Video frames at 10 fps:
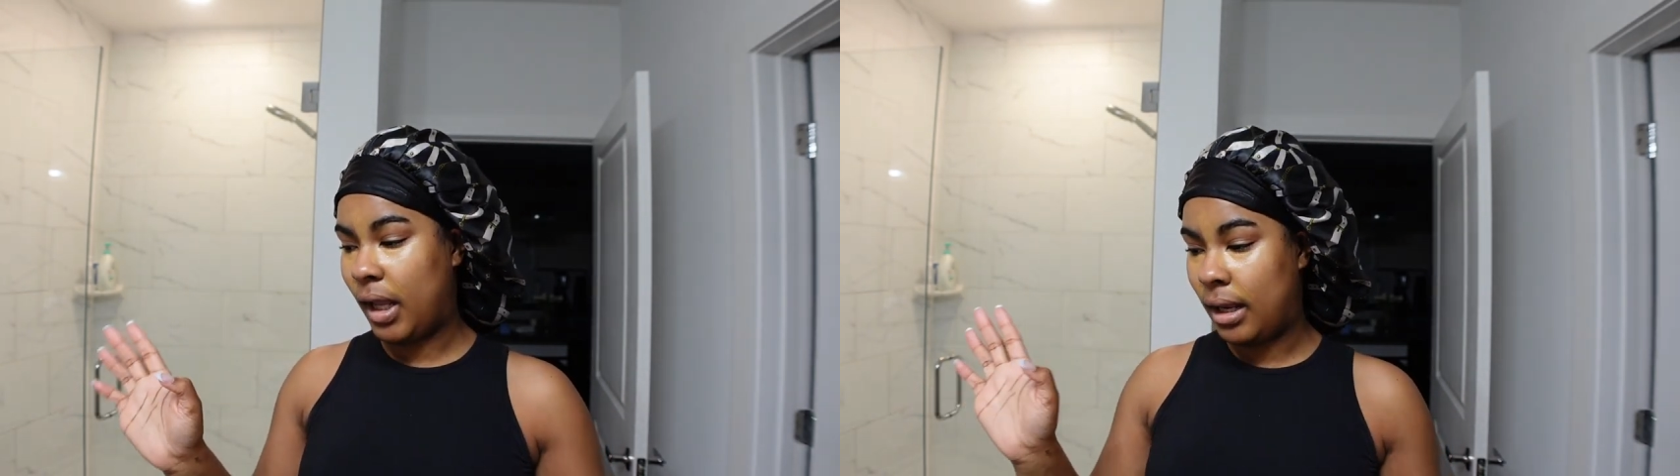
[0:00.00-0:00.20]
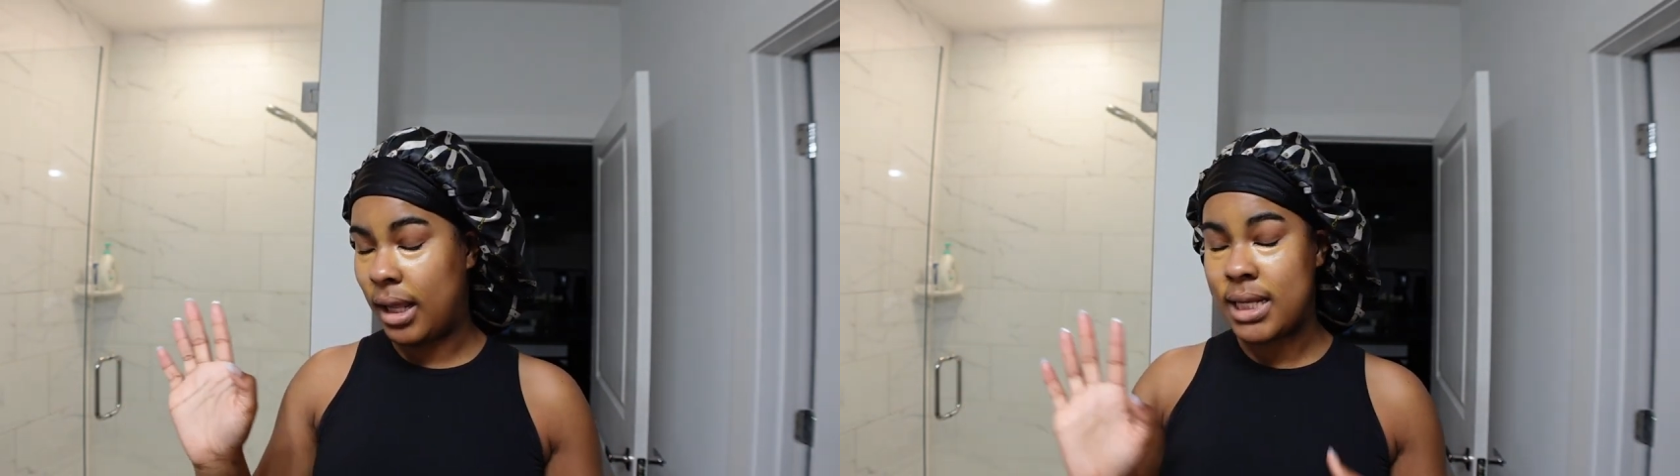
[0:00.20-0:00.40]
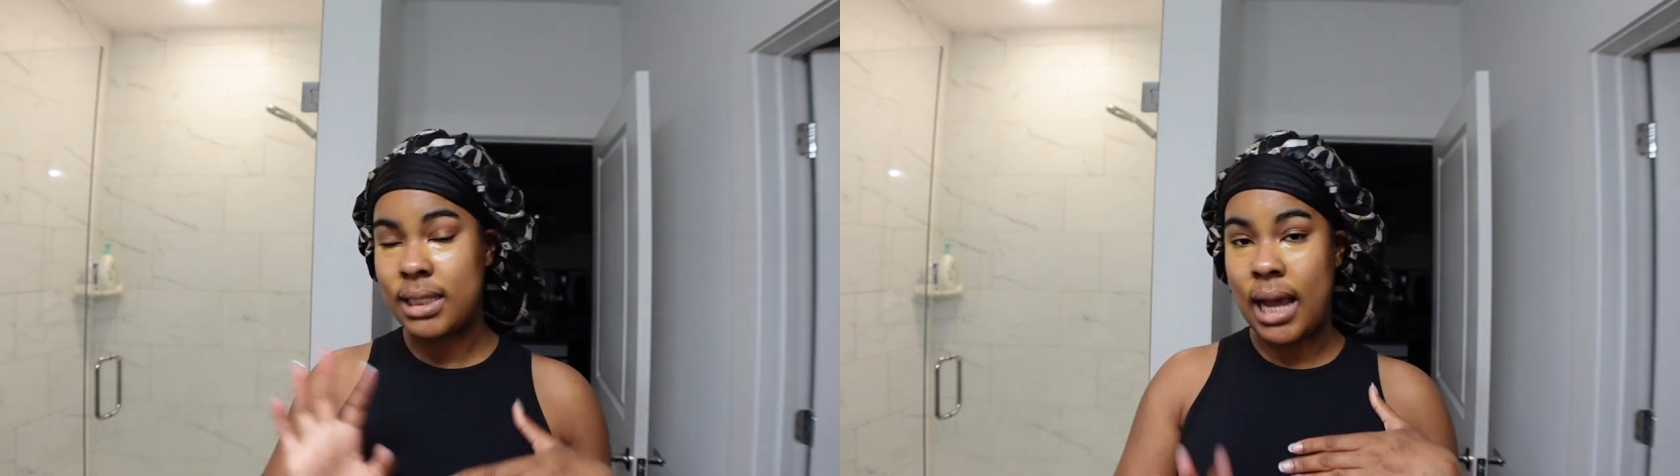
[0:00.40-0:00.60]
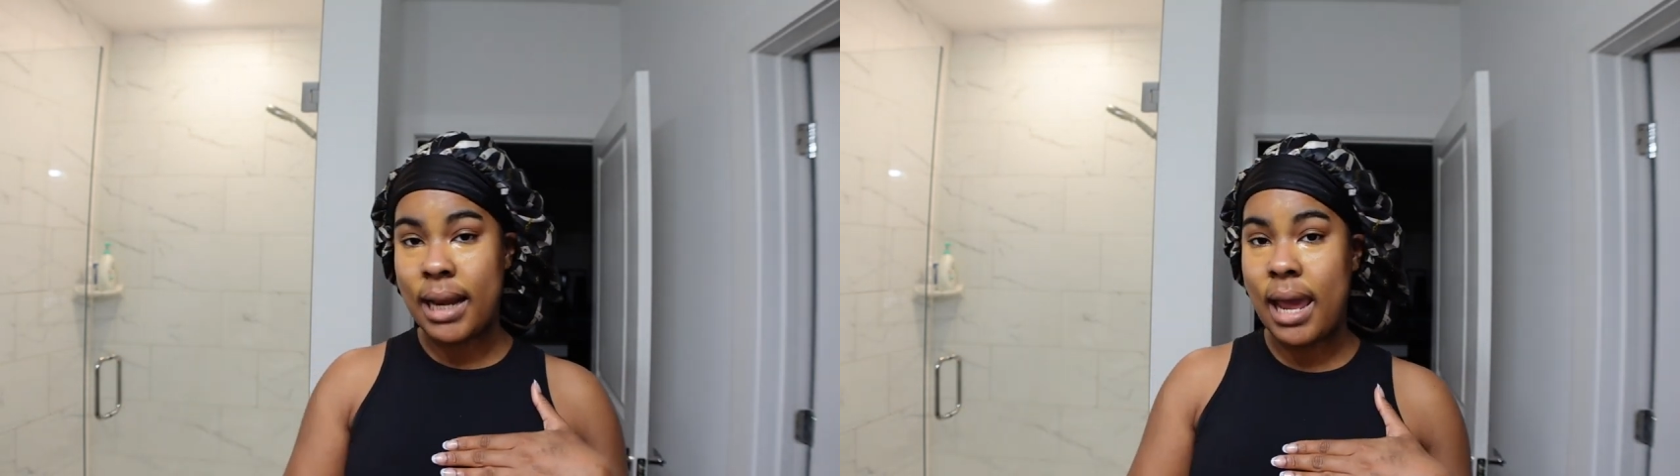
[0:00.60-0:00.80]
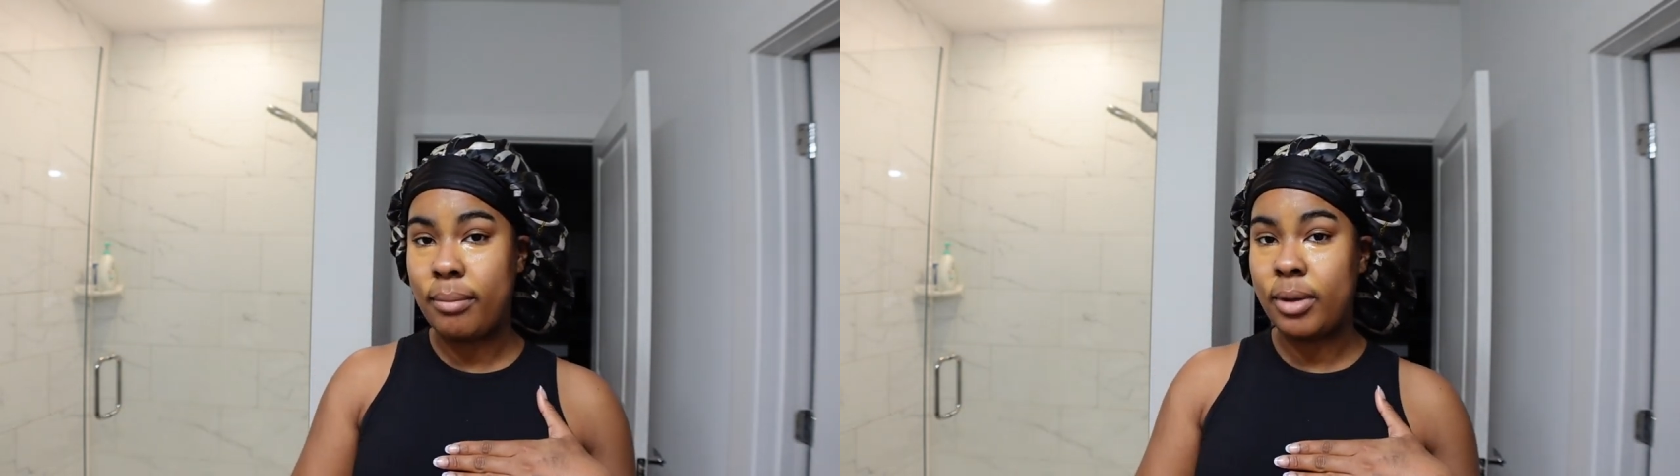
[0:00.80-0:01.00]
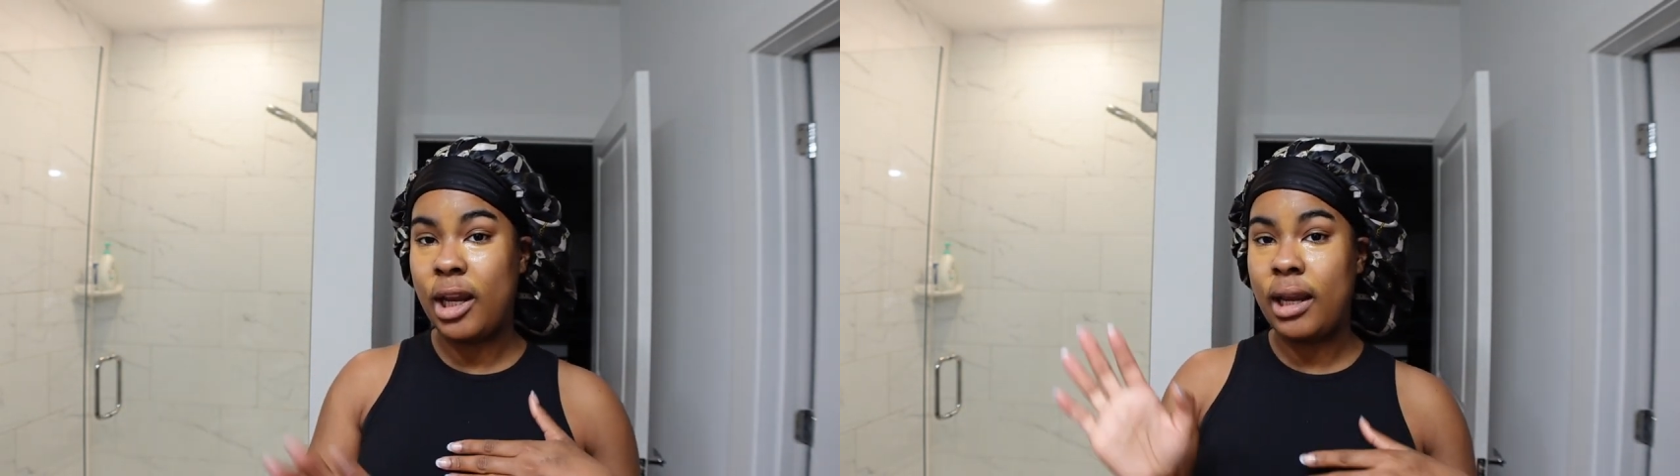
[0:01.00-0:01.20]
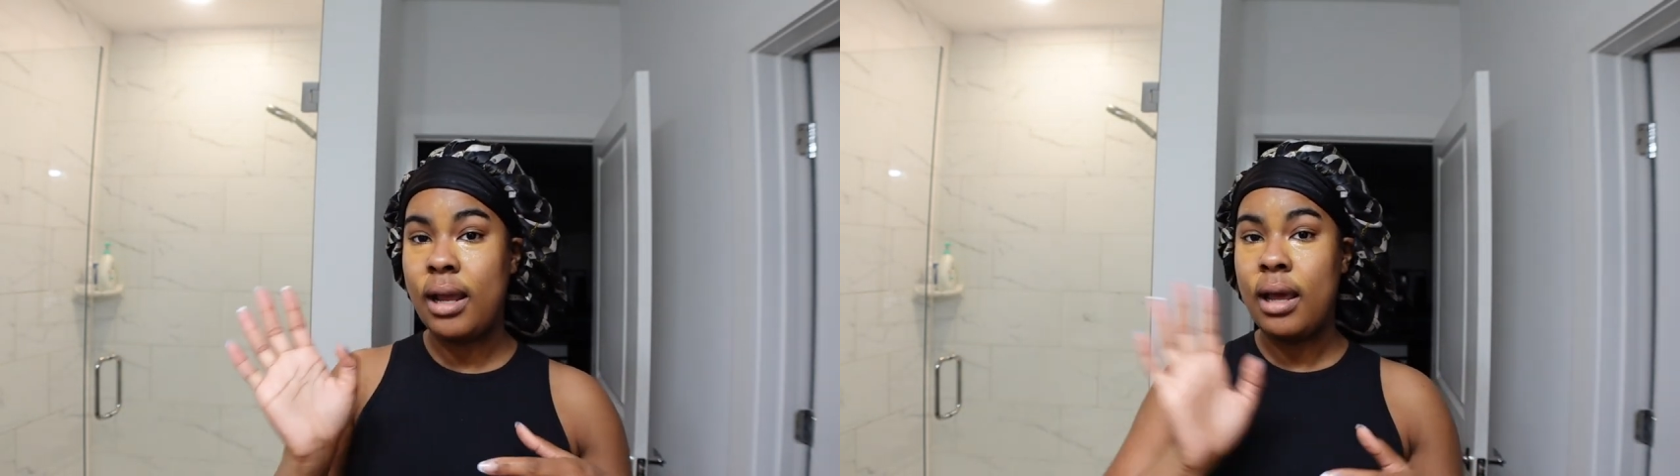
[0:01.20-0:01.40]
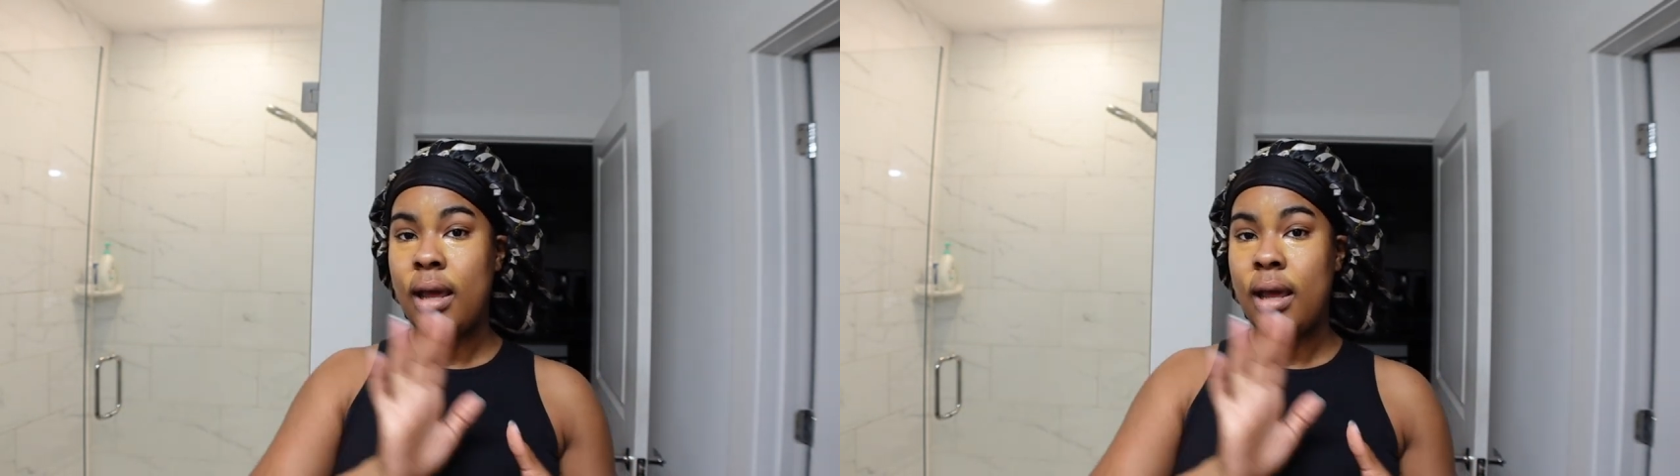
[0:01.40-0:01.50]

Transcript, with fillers: and that's not happening.